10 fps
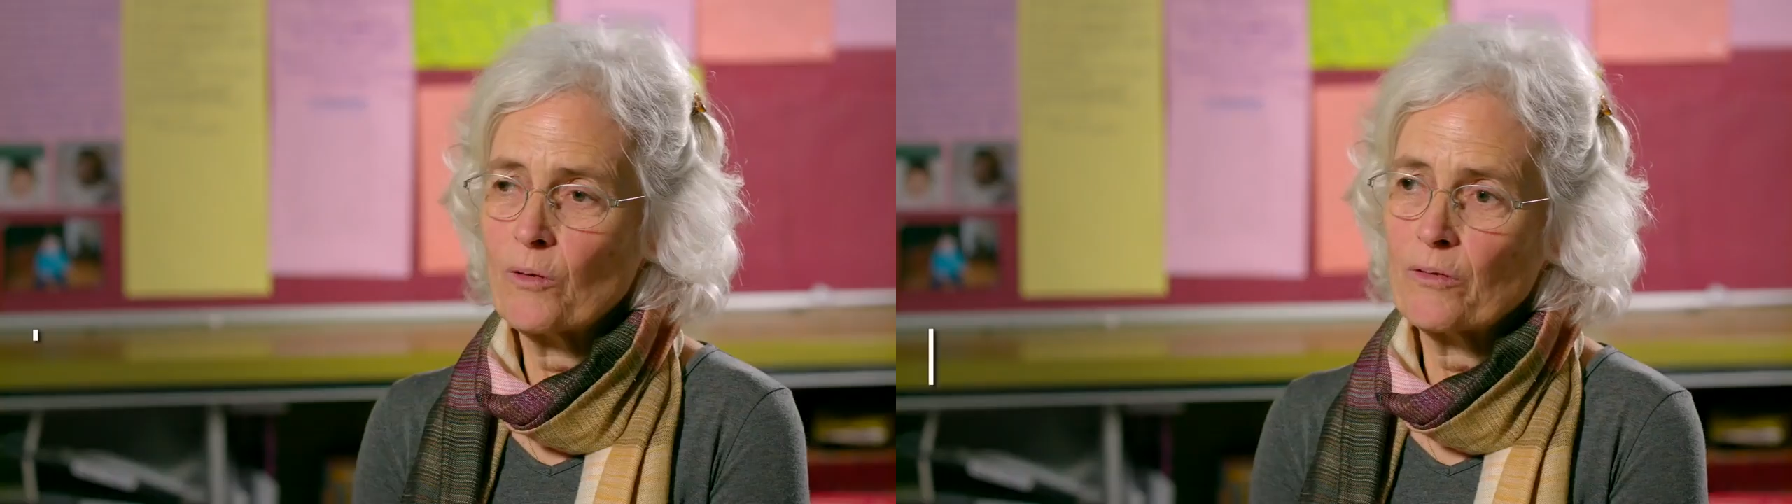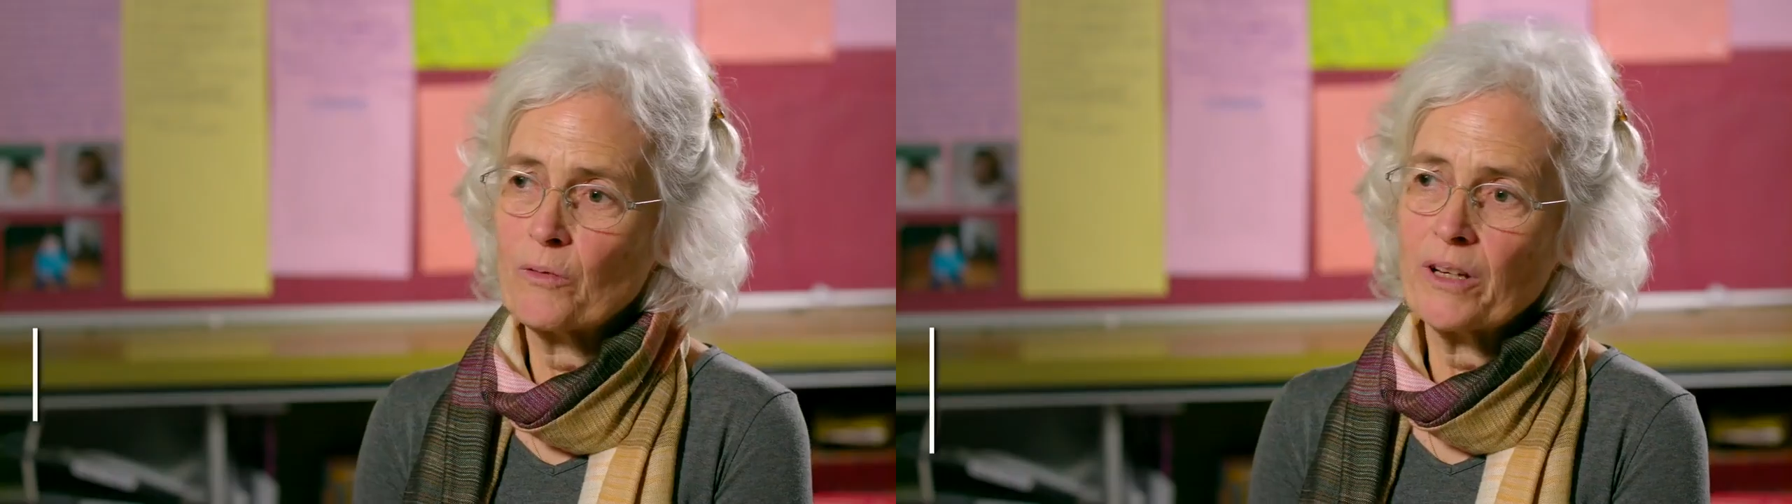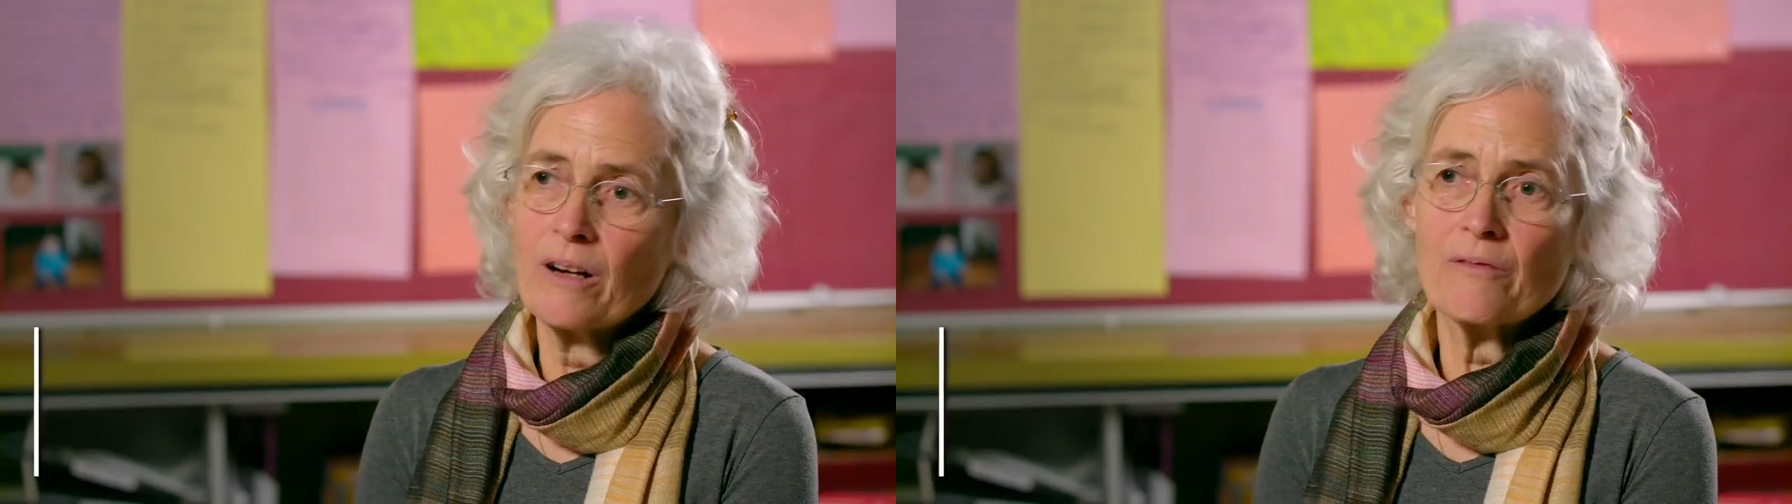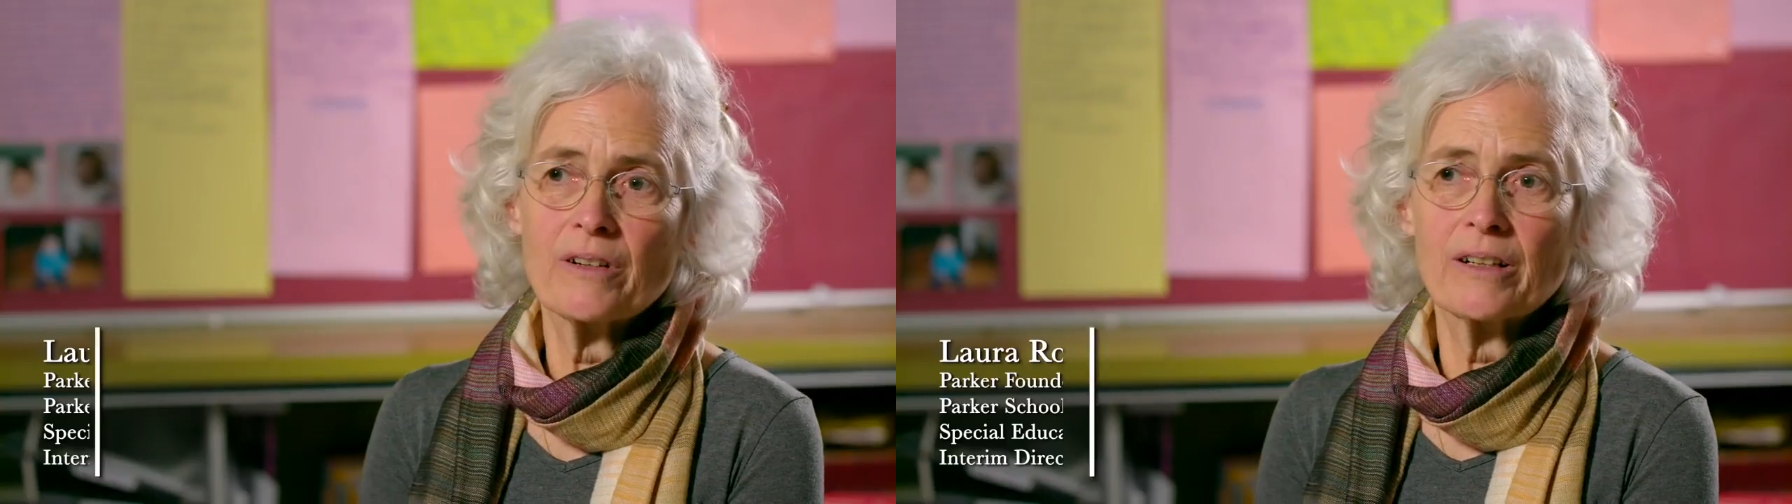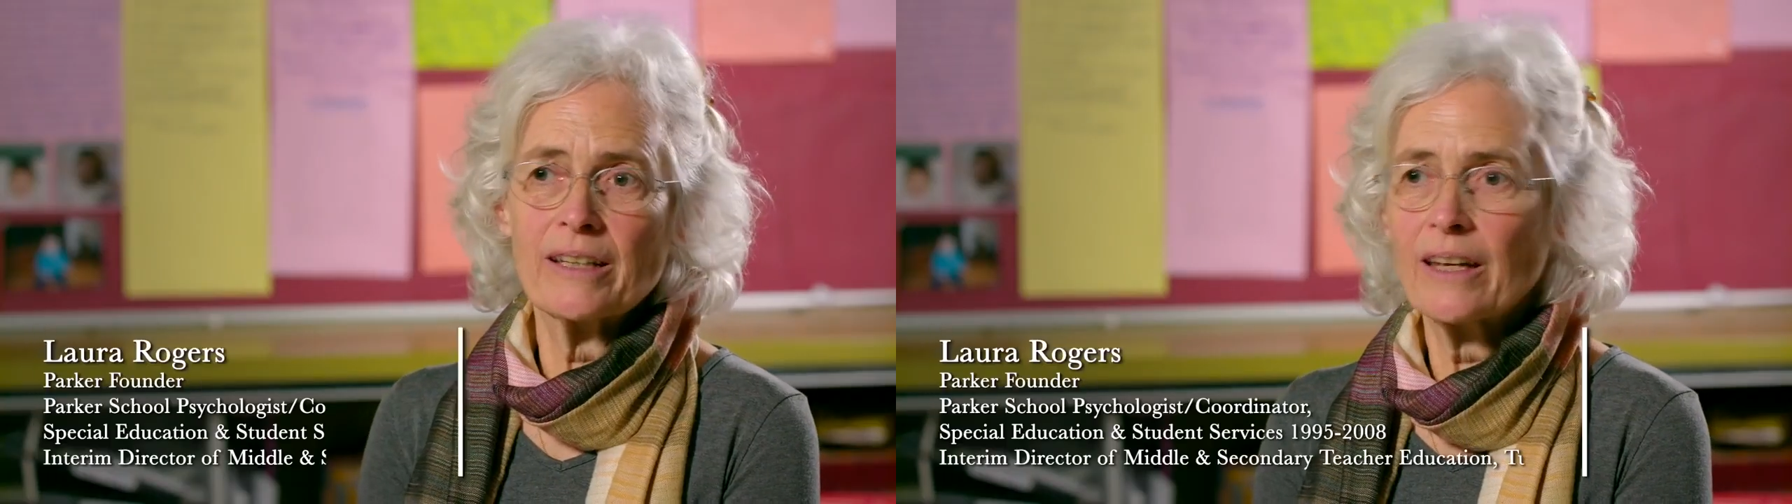If we aren't
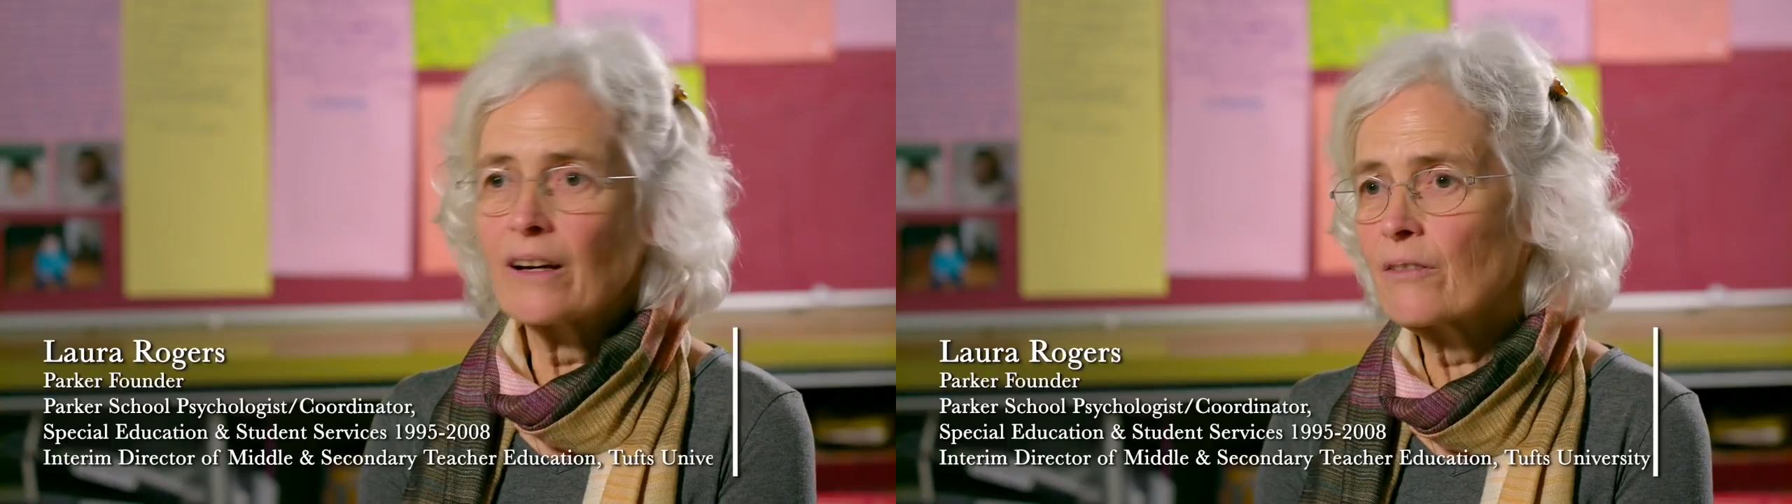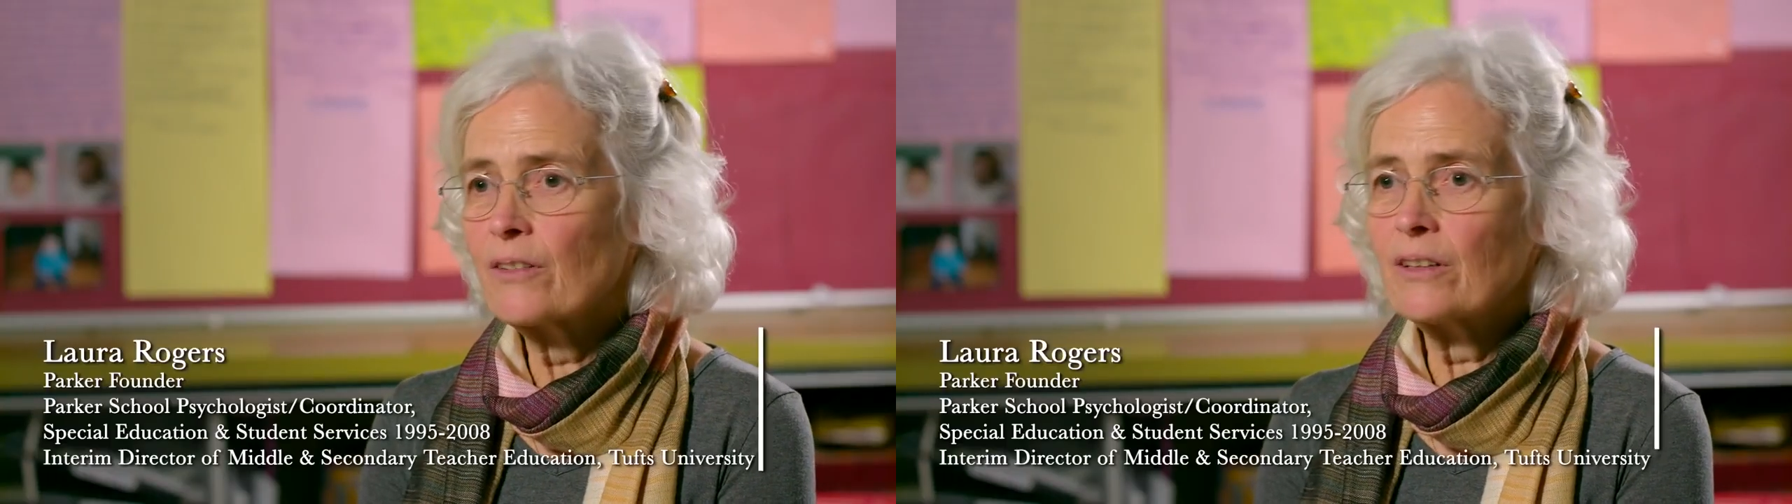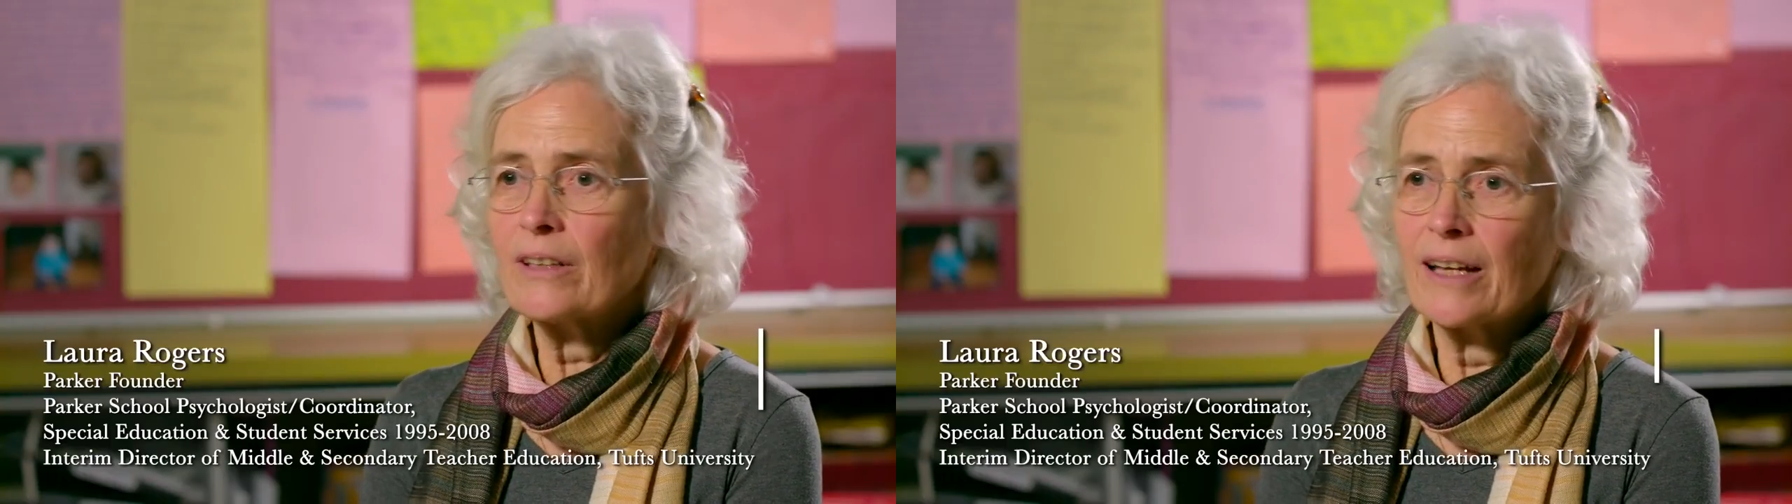very careful